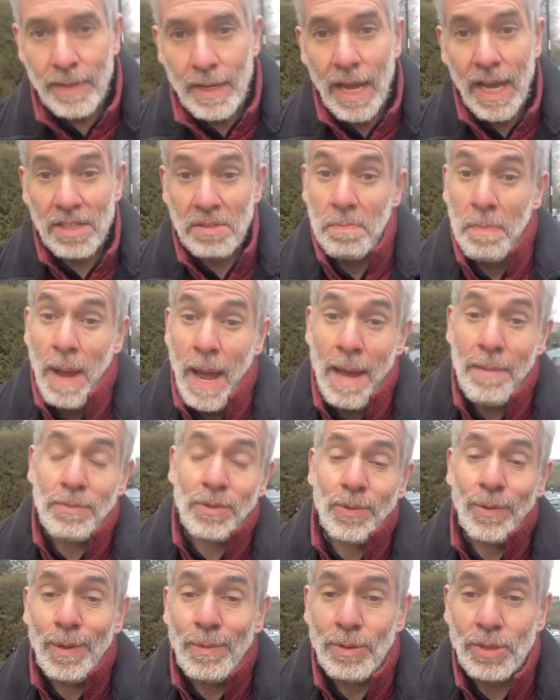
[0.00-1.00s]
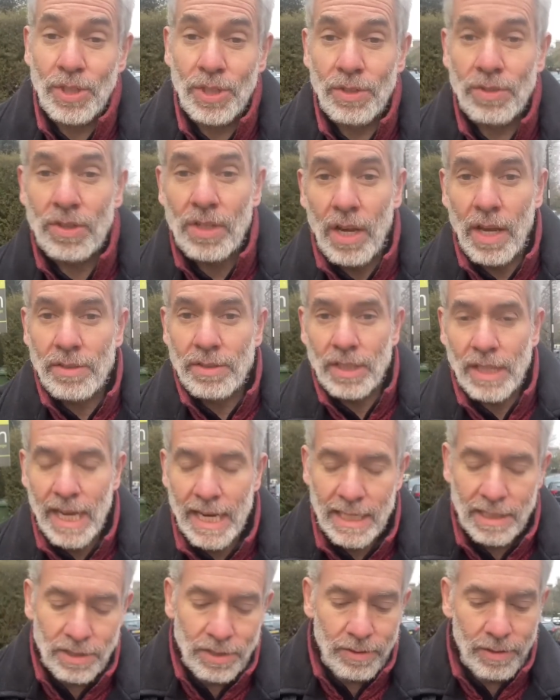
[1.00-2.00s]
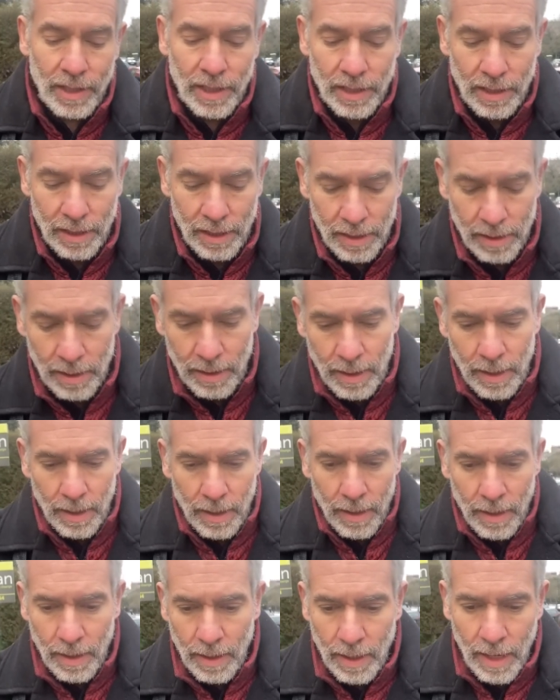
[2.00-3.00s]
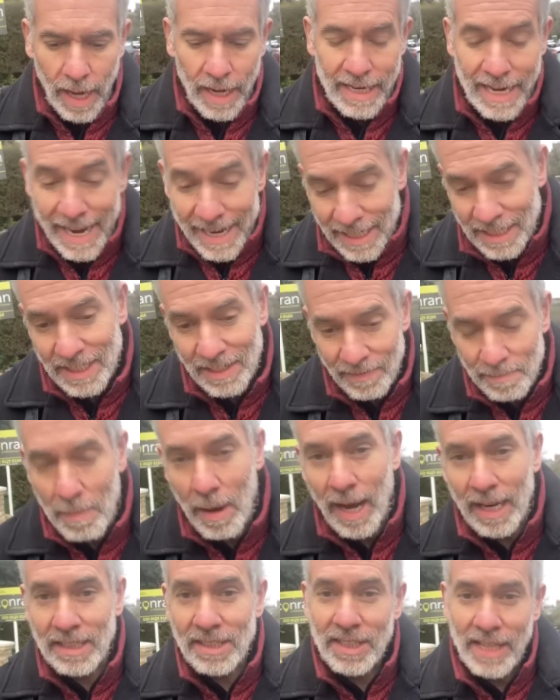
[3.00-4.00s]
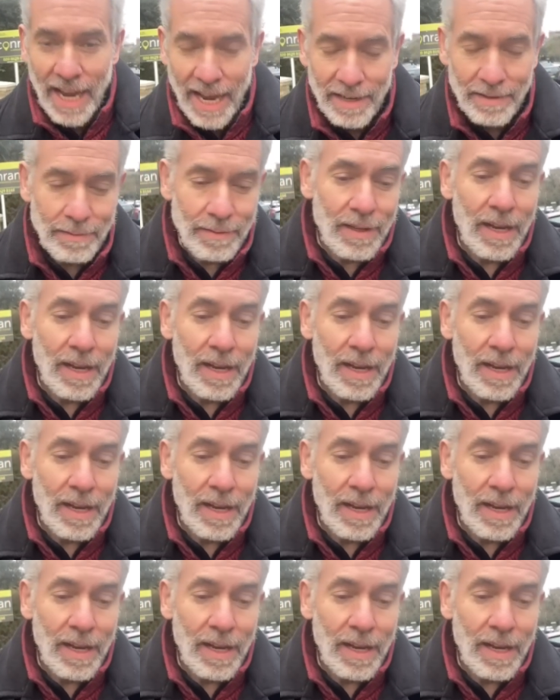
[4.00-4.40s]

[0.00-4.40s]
as perhaps we were too slow to get into a negative mindset